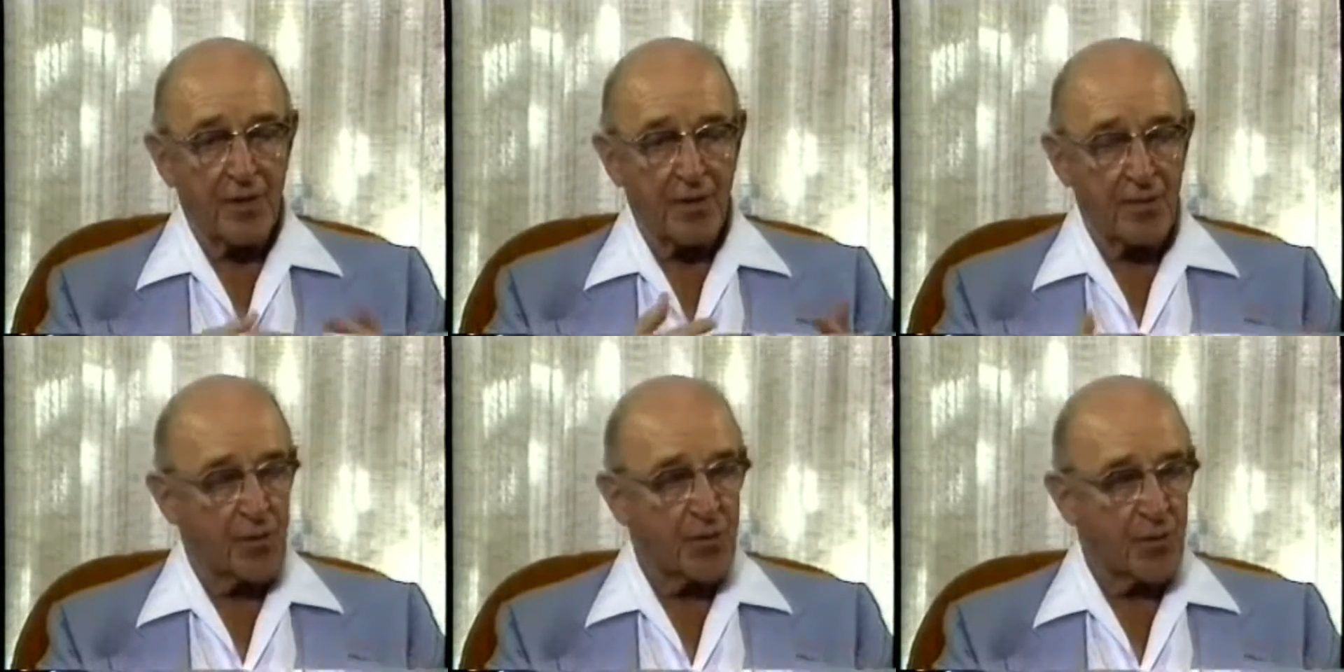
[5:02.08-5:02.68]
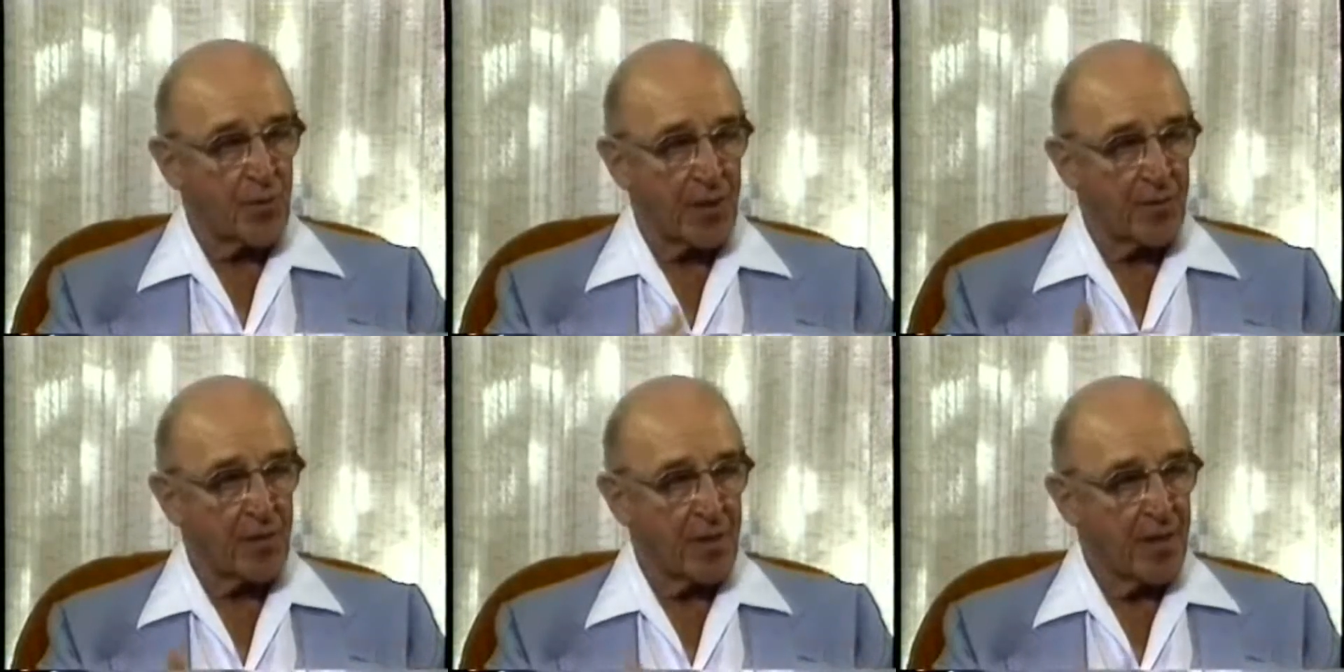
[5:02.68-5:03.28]
Think hard
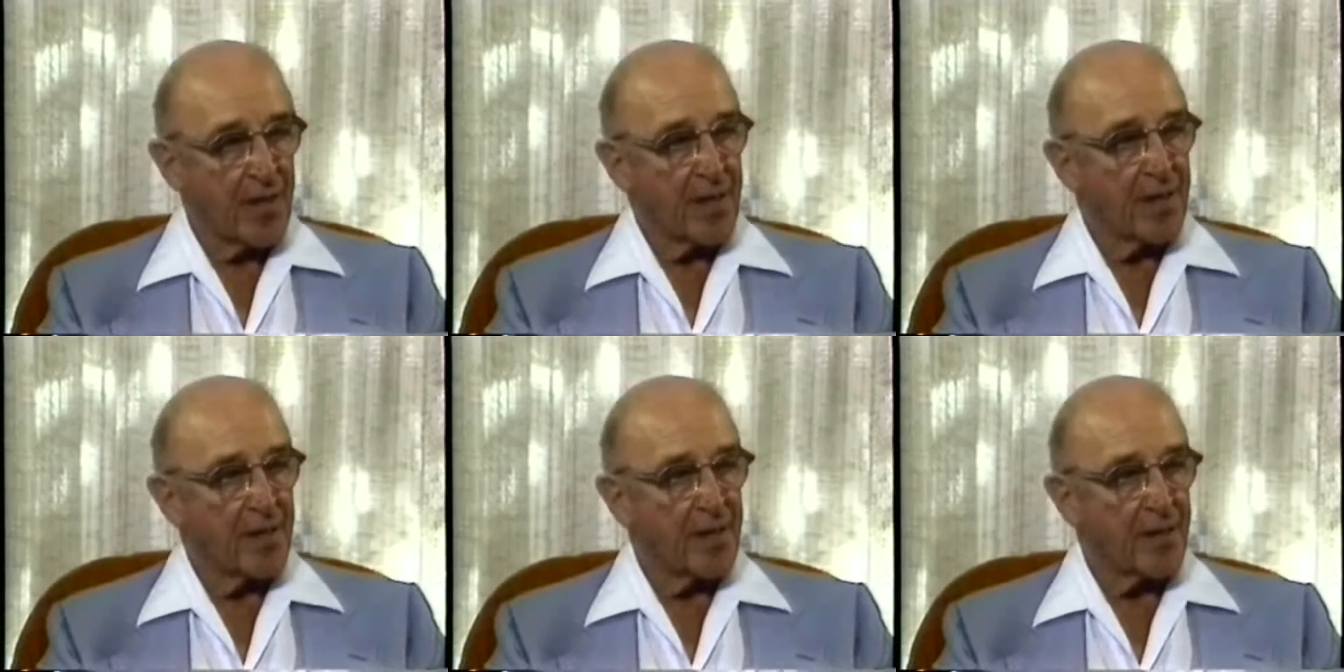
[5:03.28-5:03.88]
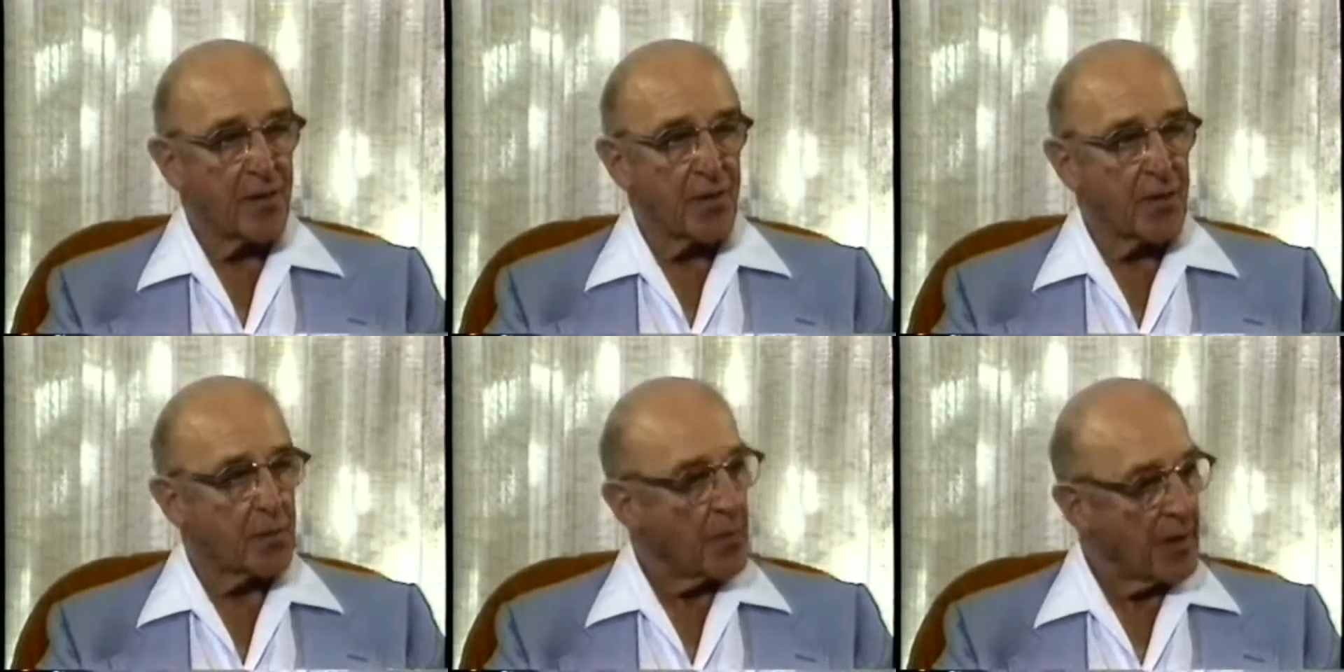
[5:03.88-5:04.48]
about it because you don't want
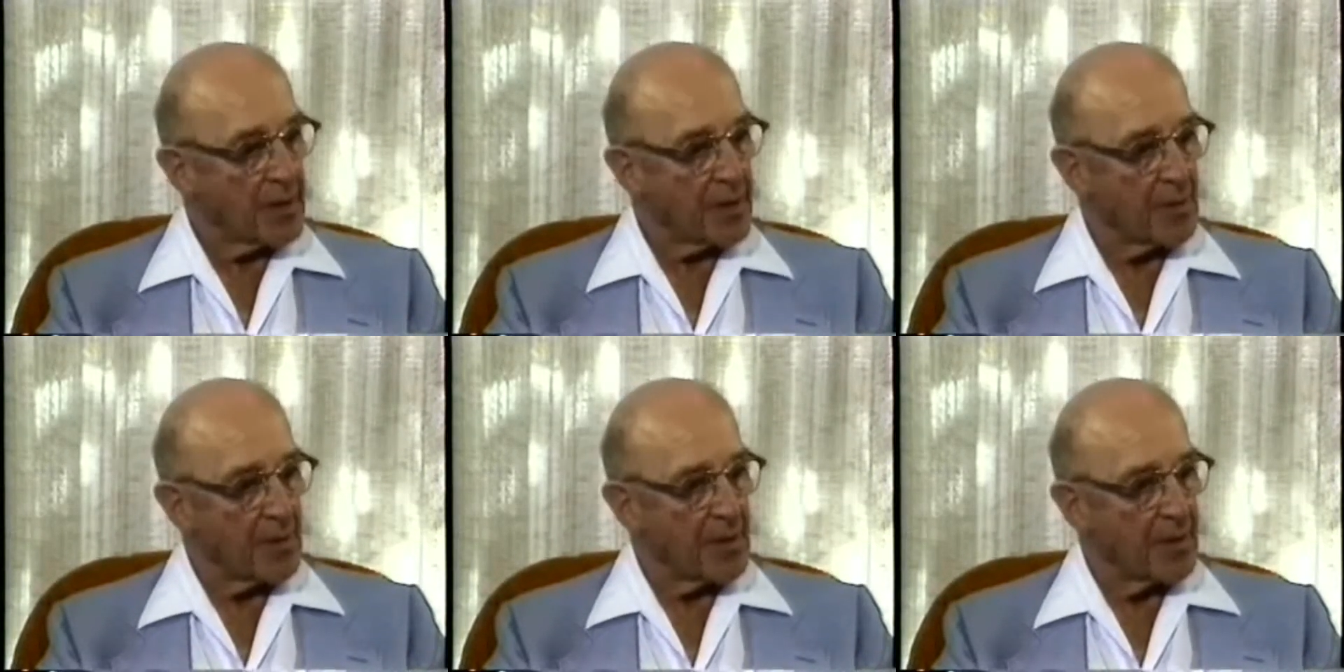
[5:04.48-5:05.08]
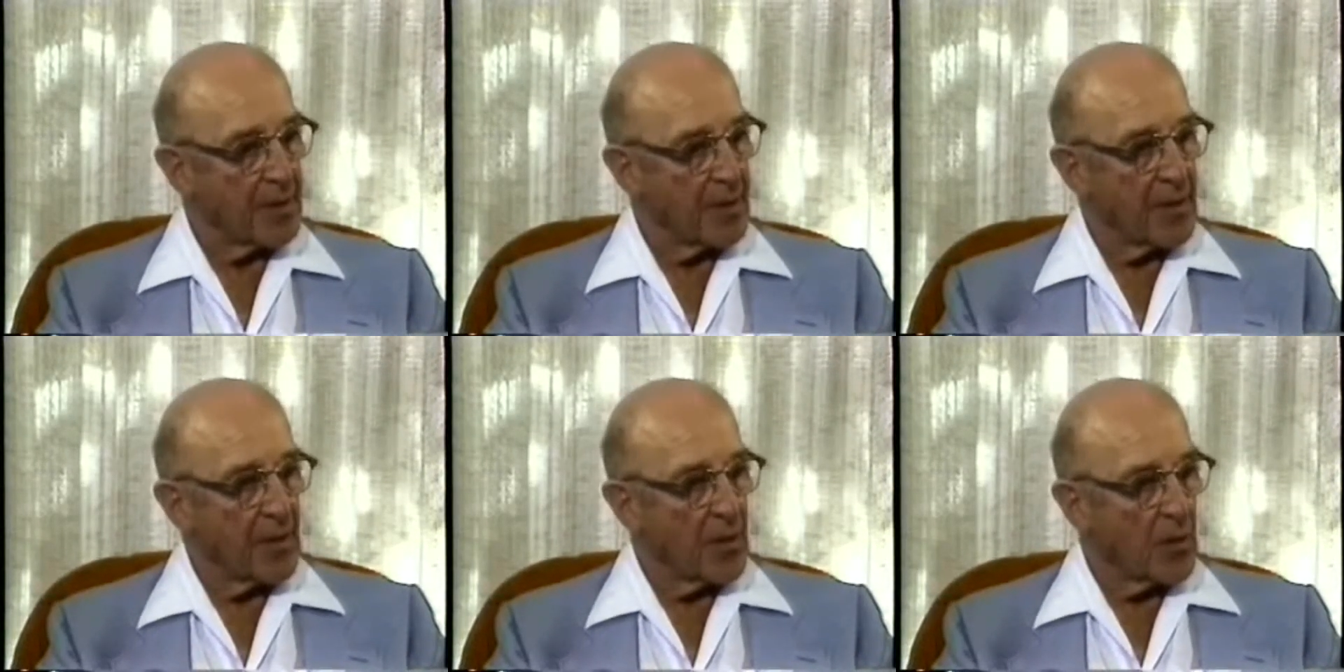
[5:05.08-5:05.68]
to waste time using the
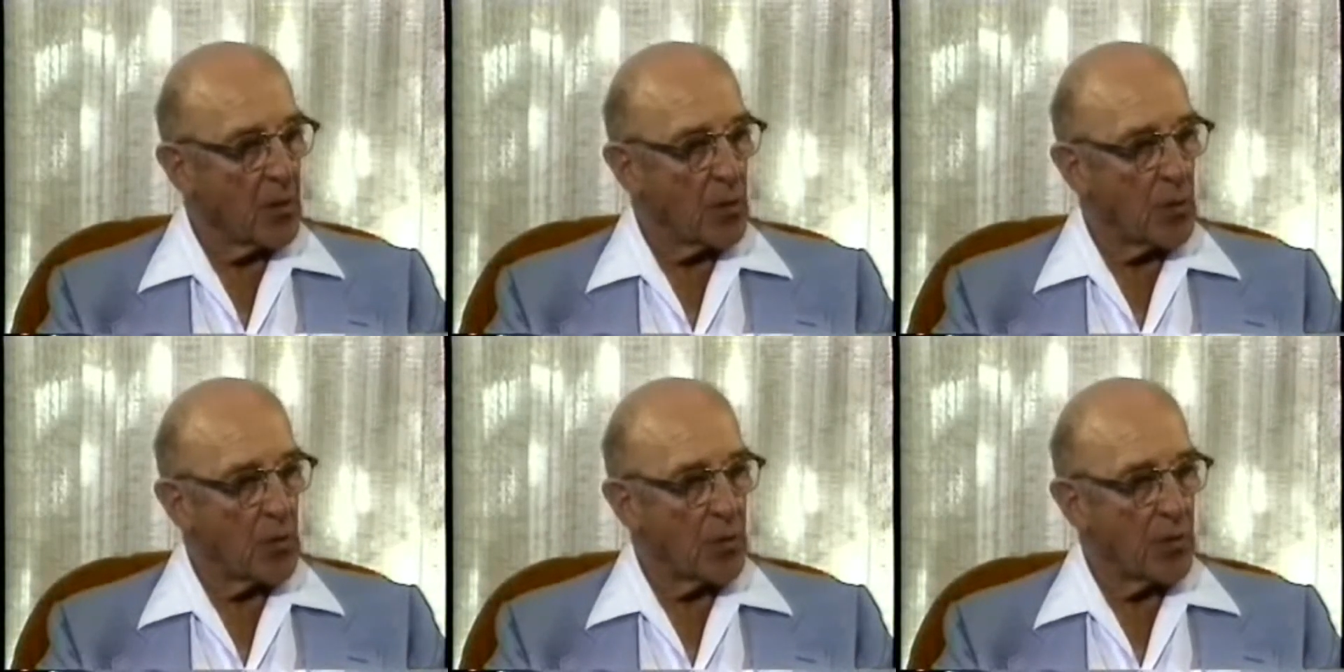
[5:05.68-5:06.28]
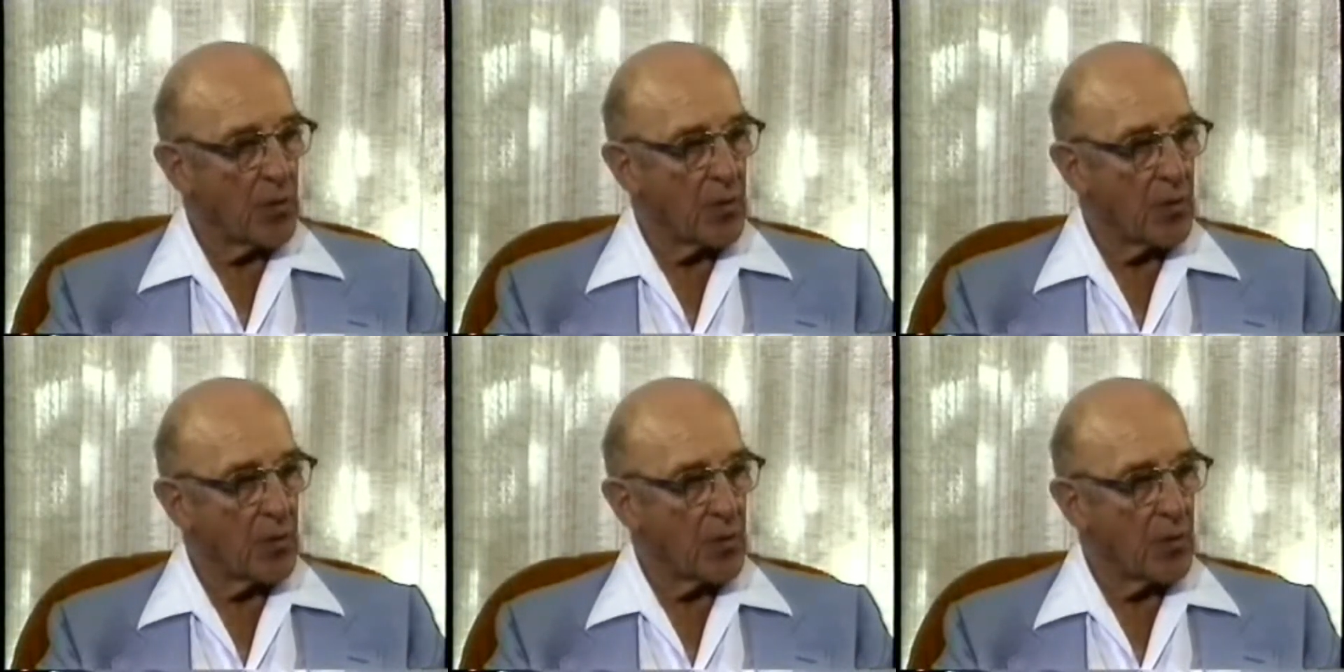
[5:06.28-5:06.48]
wrong methodology